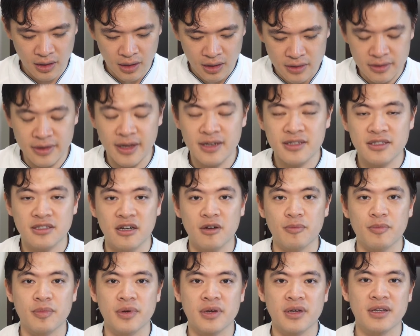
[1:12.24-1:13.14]
Next
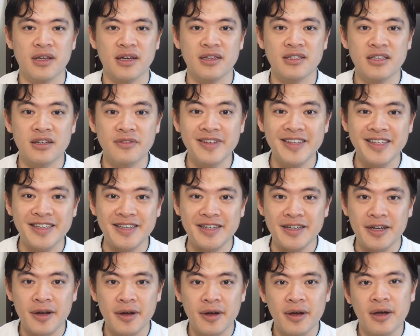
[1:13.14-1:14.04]
up,
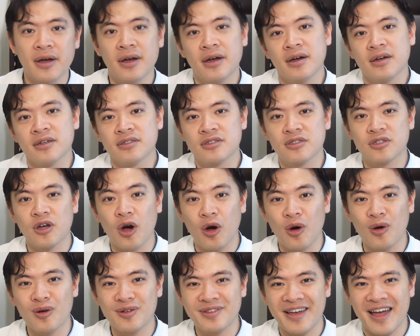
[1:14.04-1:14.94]
connectivity.
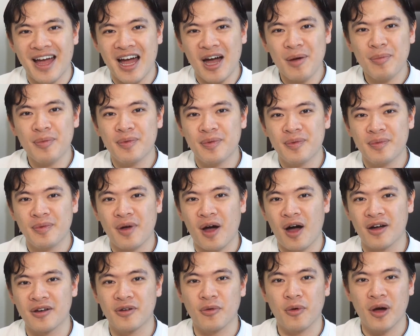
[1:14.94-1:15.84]
So the app
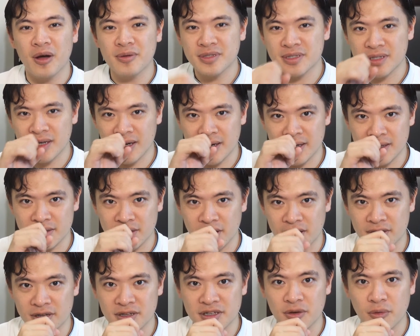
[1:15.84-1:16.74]
on the website,
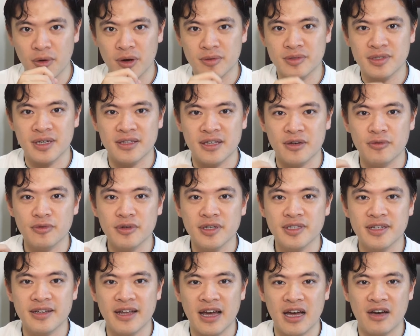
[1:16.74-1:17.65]
on the website, they
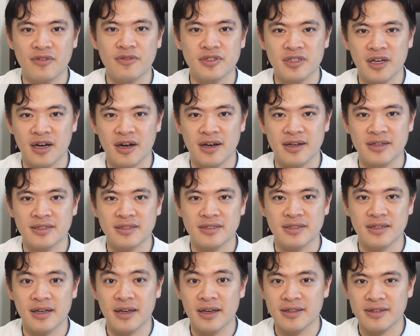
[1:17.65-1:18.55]
really did
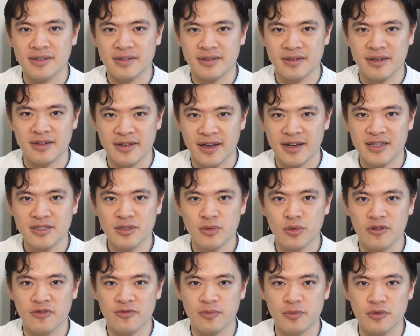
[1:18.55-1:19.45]
advertise it connects
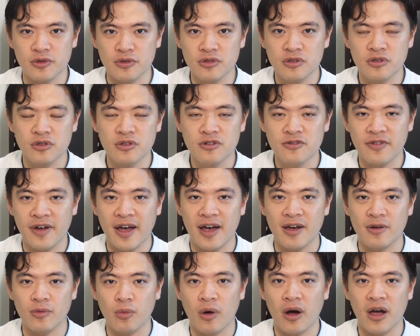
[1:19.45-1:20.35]
with Bluetooth
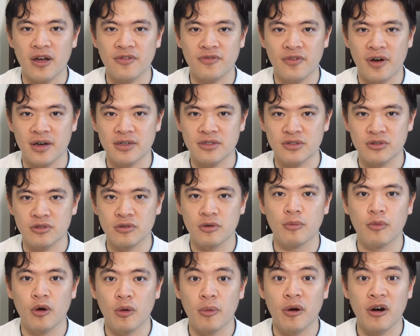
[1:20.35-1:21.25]
and Wi-Fi to
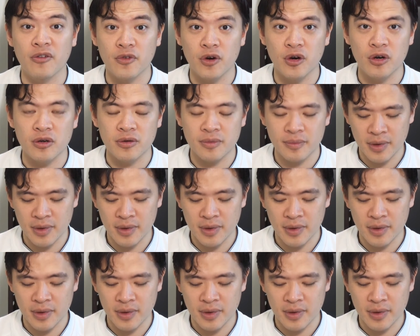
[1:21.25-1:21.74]
a mobile phone.